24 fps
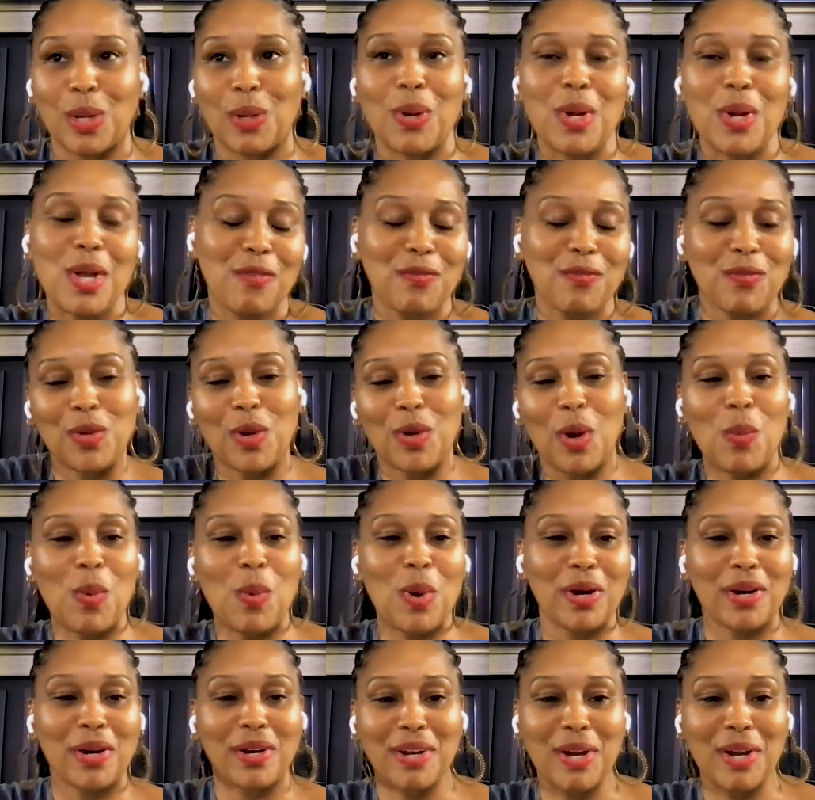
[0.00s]
So you
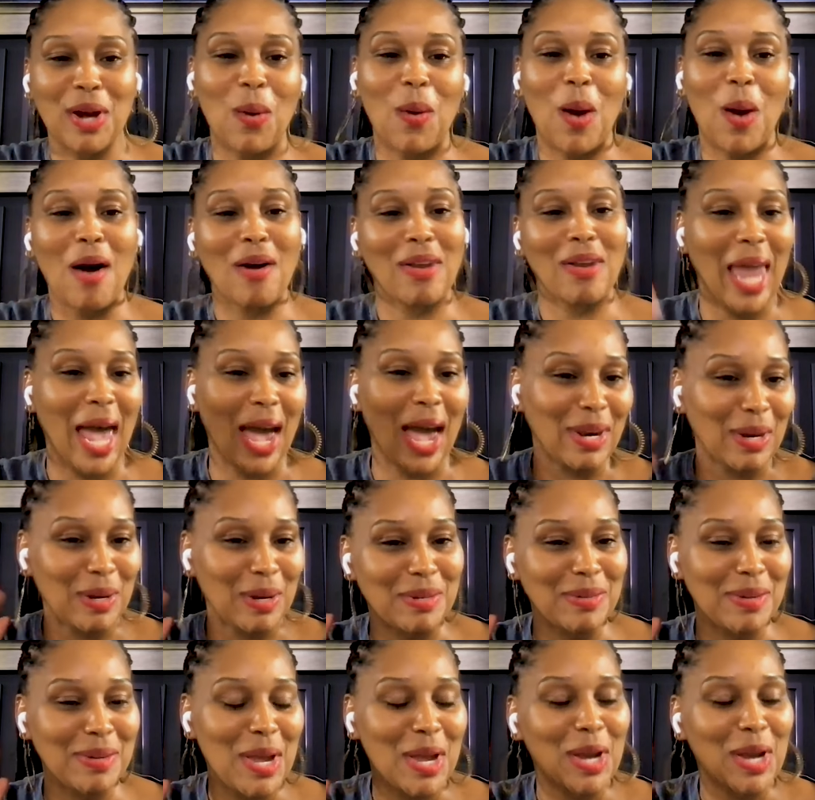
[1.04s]
don't want to go all
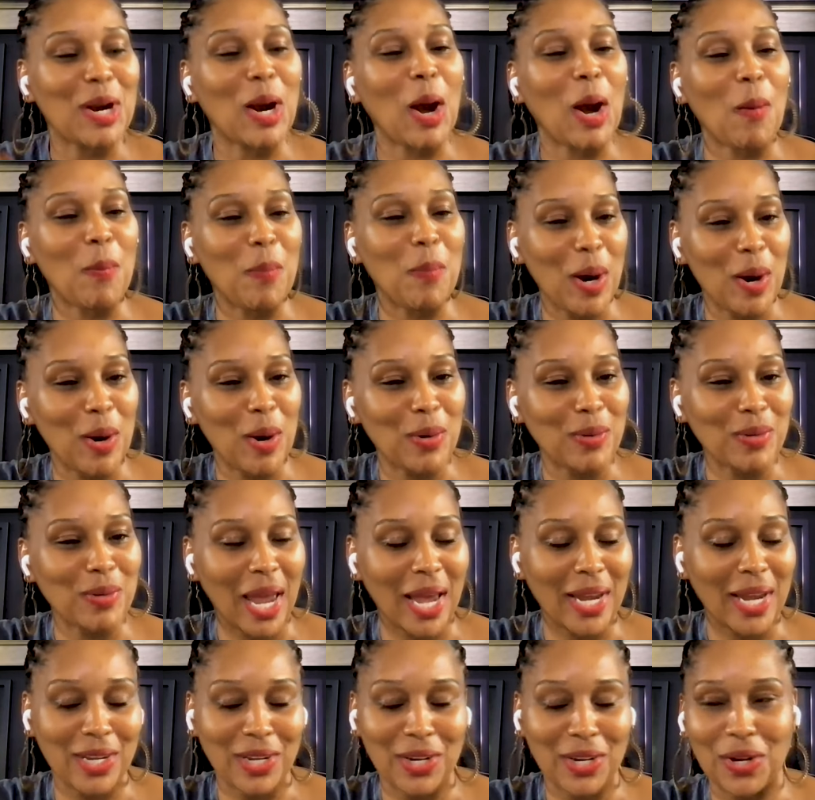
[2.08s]
out and go
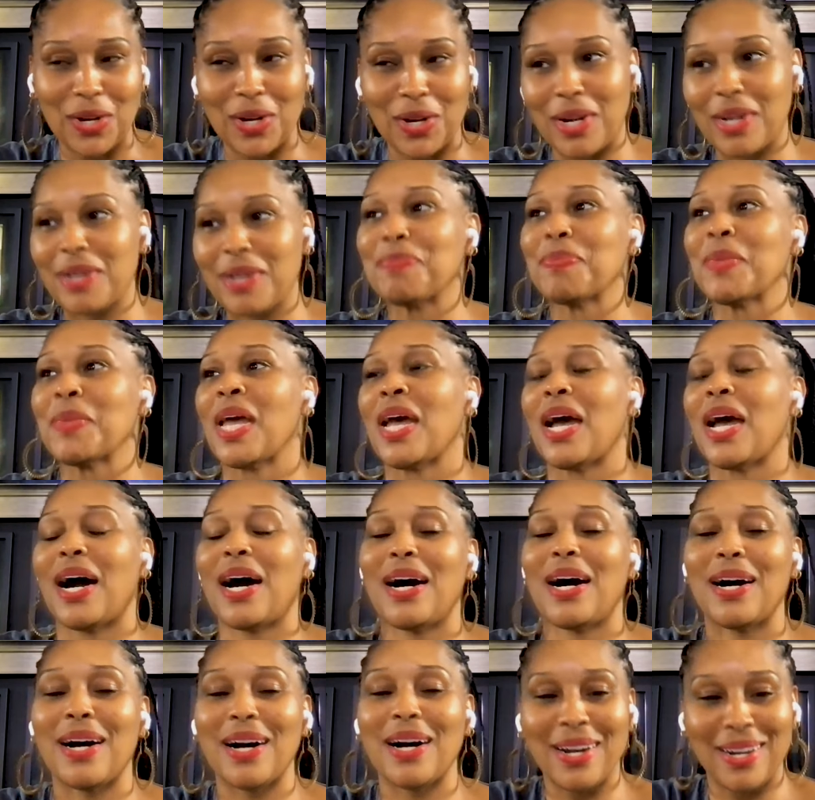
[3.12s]
bold like a girl.
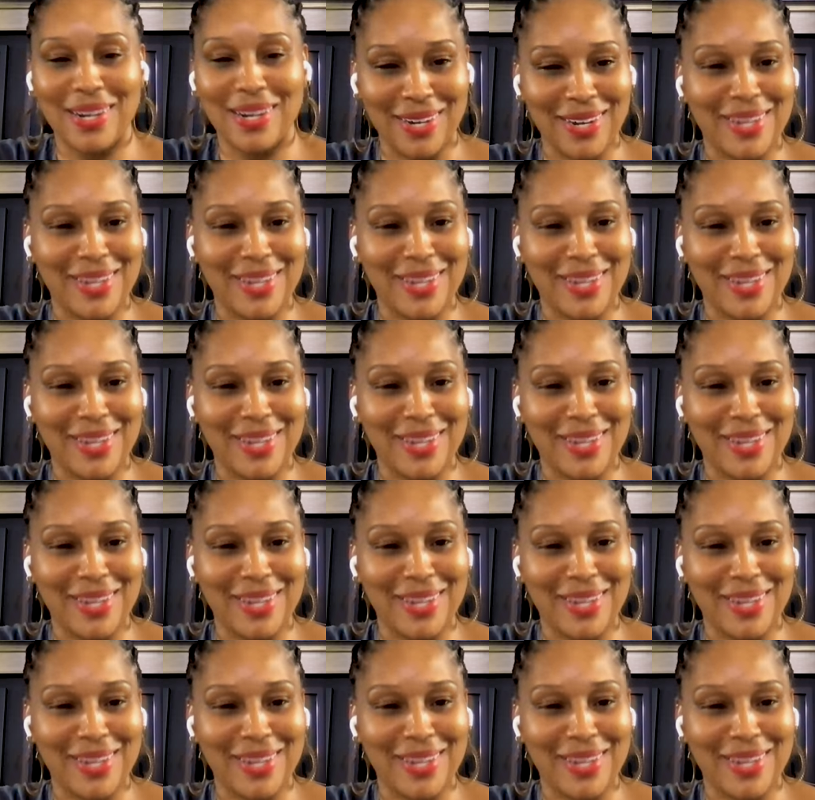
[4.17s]
Uh,